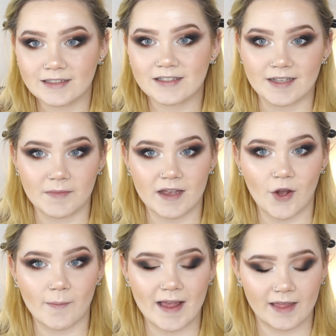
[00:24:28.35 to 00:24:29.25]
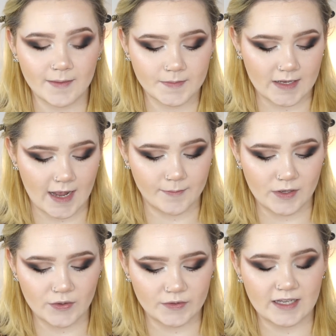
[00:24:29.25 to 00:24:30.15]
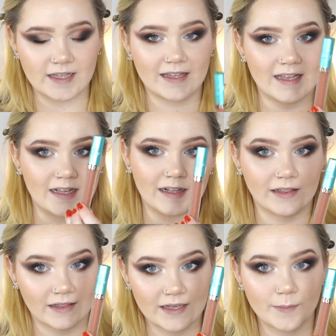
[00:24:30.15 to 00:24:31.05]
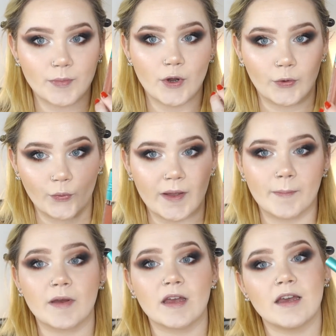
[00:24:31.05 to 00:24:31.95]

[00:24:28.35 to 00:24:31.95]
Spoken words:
something on my lips, I'm using the Lip Whip